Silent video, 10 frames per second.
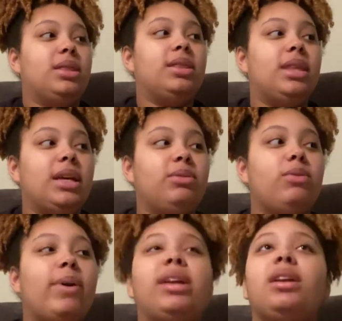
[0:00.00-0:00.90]
then we
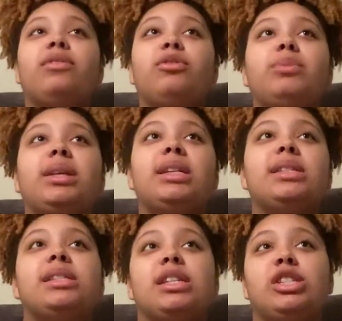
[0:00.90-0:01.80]
waited a few
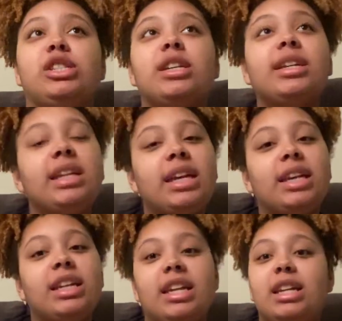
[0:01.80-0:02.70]
minutes, she took it
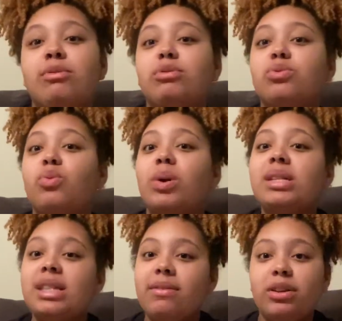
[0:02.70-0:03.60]
in, and it was a
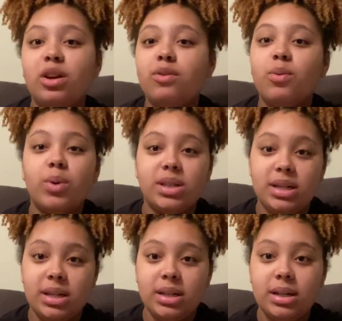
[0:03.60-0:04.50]
170 over
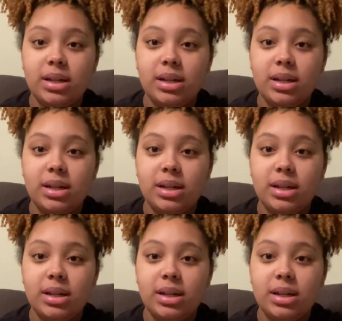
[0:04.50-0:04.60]
110.